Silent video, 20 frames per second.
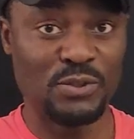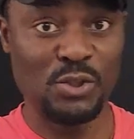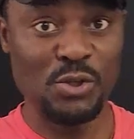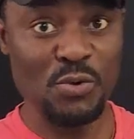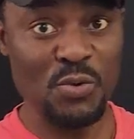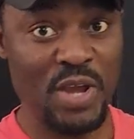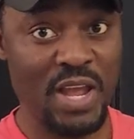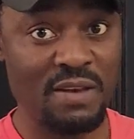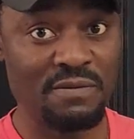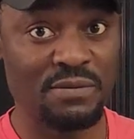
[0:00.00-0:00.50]

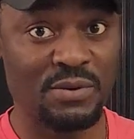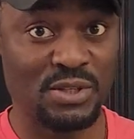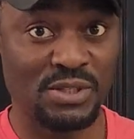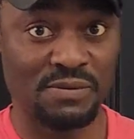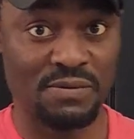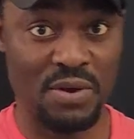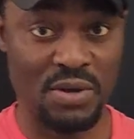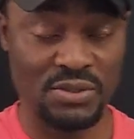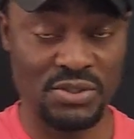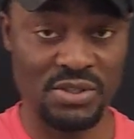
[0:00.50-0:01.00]
two inverse
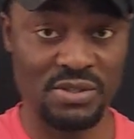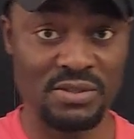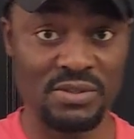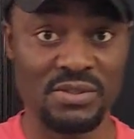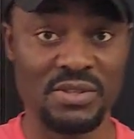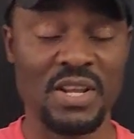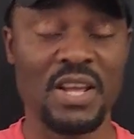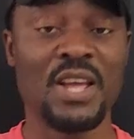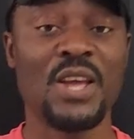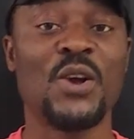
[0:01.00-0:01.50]

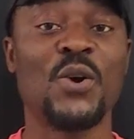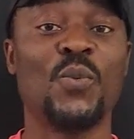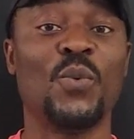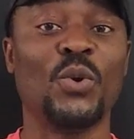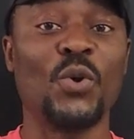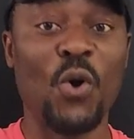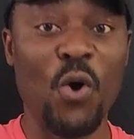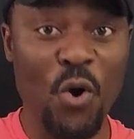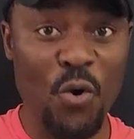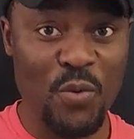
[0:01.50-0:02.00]
functions
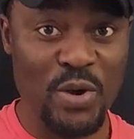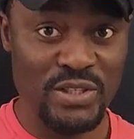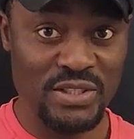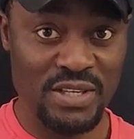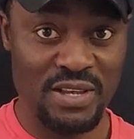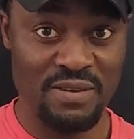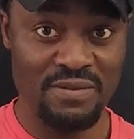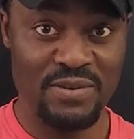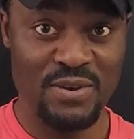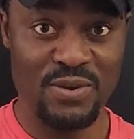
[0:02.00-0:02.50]
will always
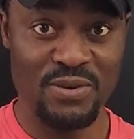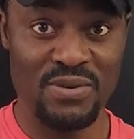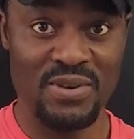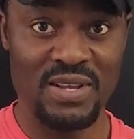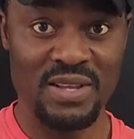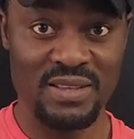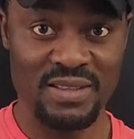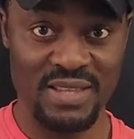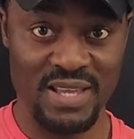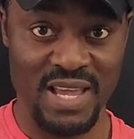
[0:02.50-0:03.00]
give you
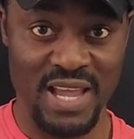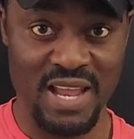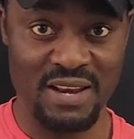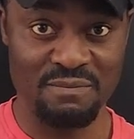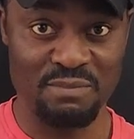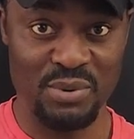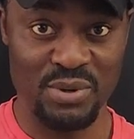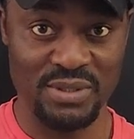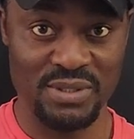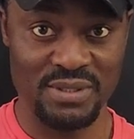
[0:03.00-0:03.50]
the
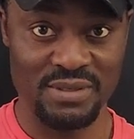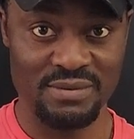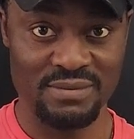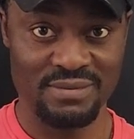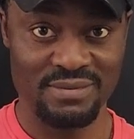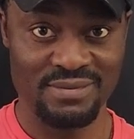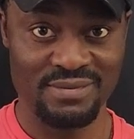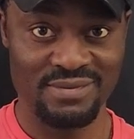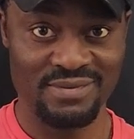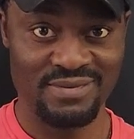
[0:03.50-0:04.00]
input.
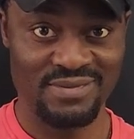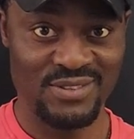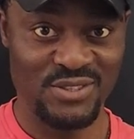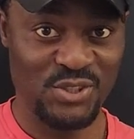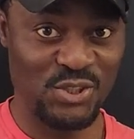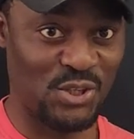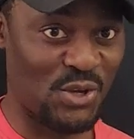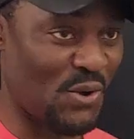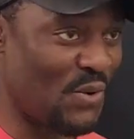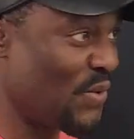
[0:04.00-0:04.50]

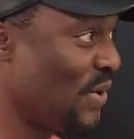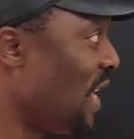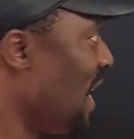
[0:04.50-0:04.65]
So